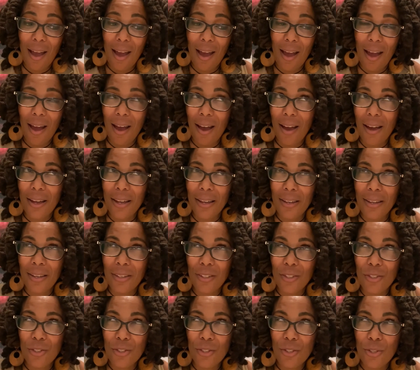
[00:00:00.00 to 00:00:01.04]

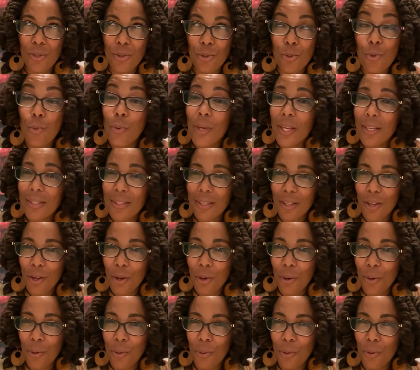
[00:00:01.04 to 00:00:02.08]
2 weeks
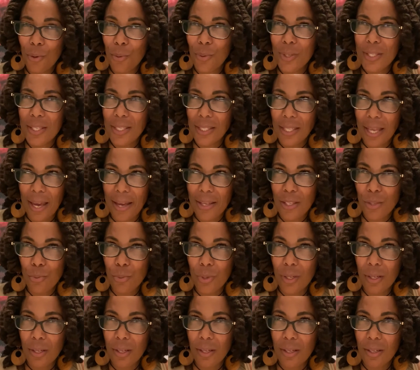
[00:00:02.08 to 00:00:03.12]
ago, or was it last
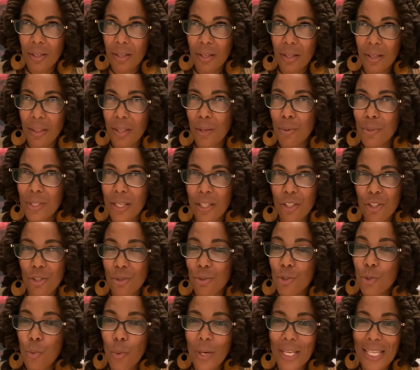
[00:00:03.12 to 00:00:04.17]
week? I think it was like
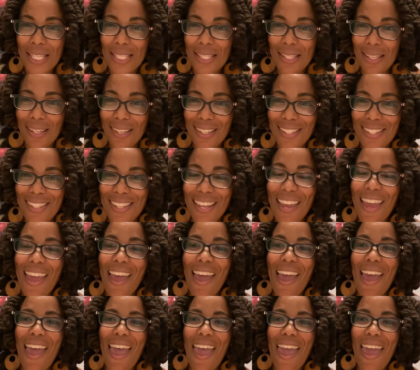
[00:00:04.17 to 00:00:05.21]
June 26th.
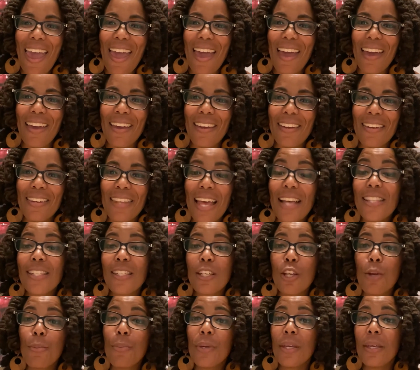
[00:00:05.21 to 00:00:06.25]
And that's
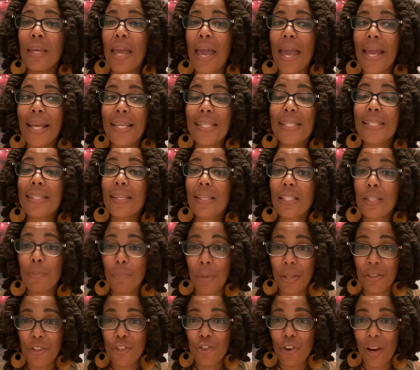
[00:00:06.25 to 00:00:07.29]
going to be a
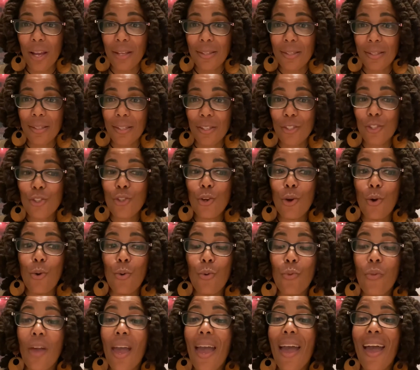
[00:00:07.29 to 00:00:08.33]
6-month transit. So
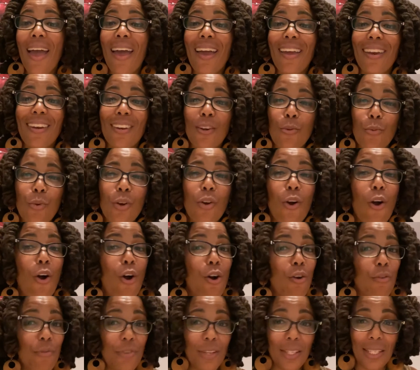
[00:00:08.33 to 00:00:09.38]
that we're all
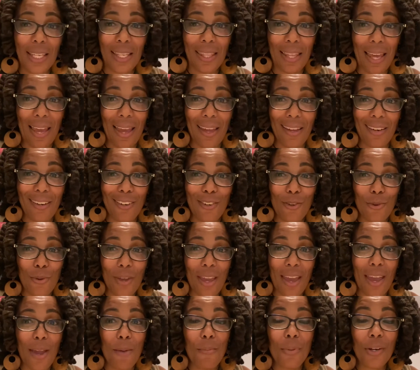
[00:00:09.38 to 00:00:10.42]
feeling that.
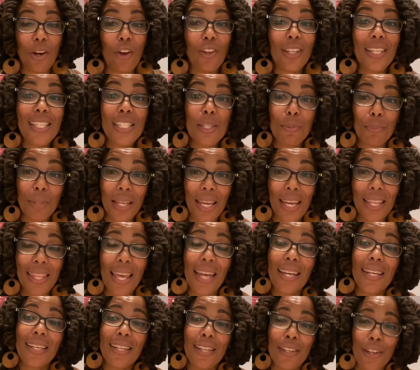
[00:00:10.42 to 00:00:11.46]
Okay. But I'll explain
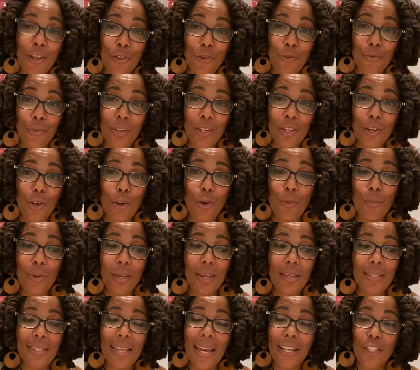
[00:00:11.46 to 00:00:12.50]
that in another video
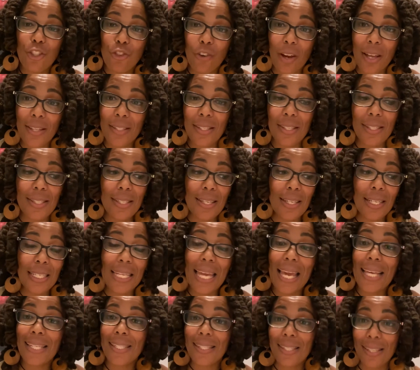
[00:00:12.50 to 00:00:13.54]
because that transit is going to
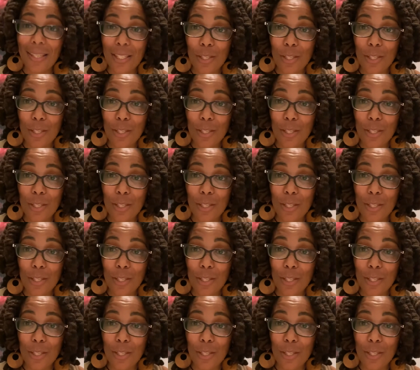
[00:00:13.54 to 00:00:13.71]
last 6